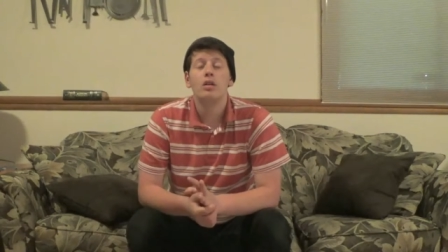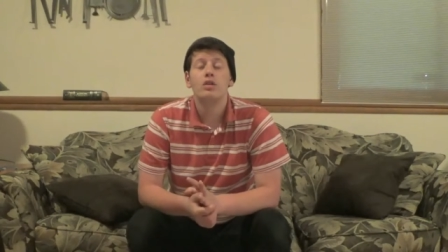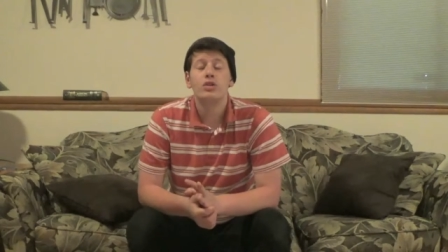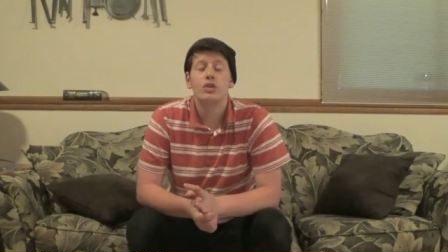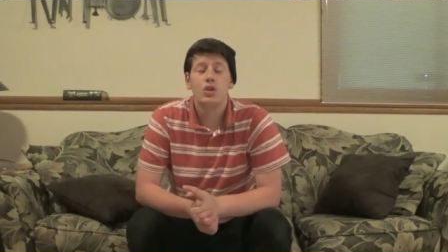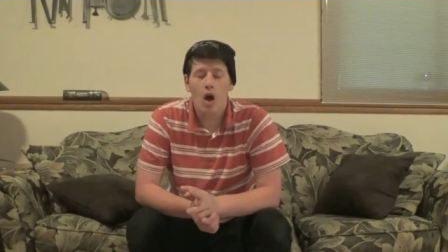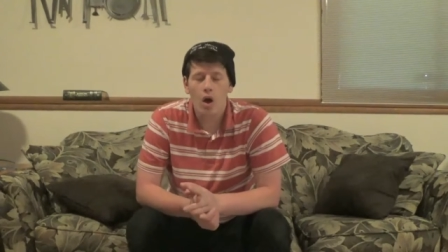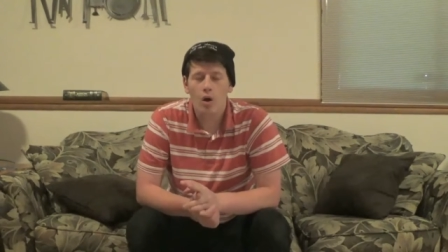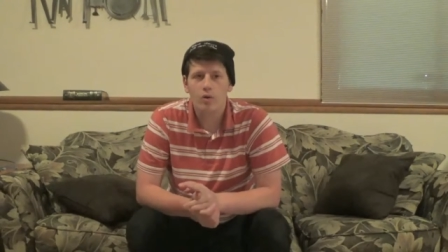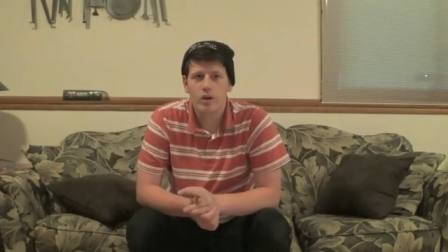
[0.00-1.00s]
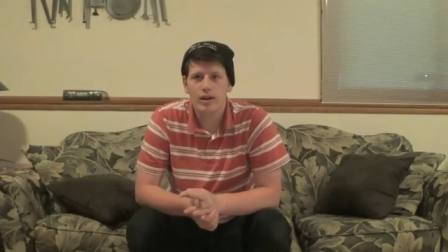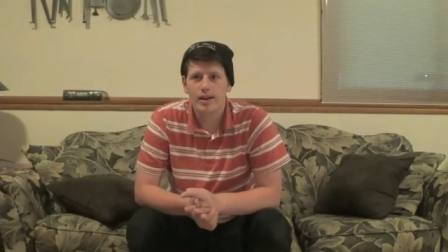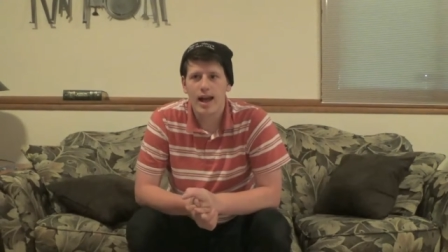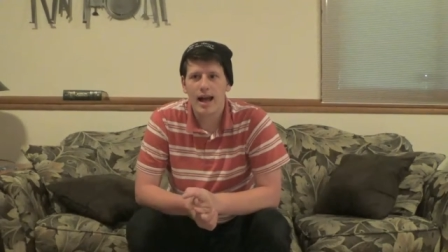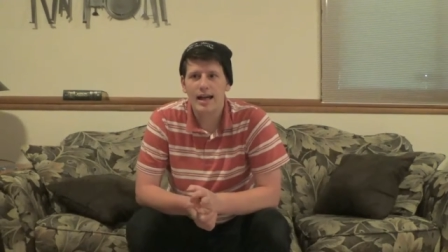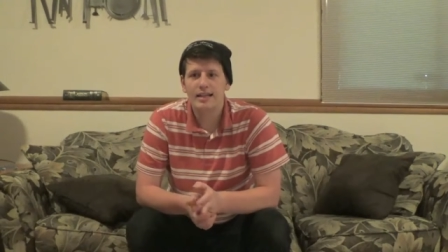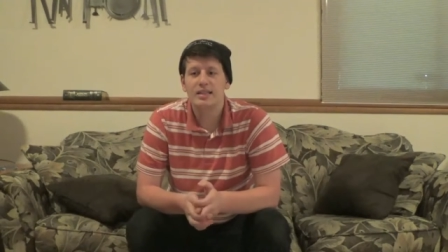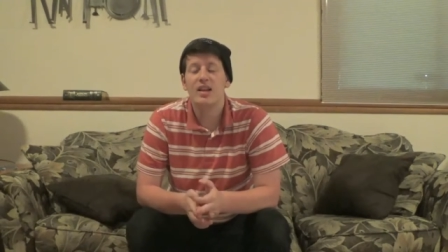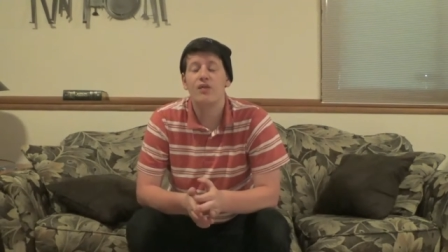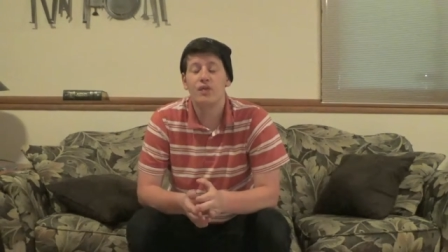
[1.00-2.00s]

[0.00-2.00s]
so good, guys.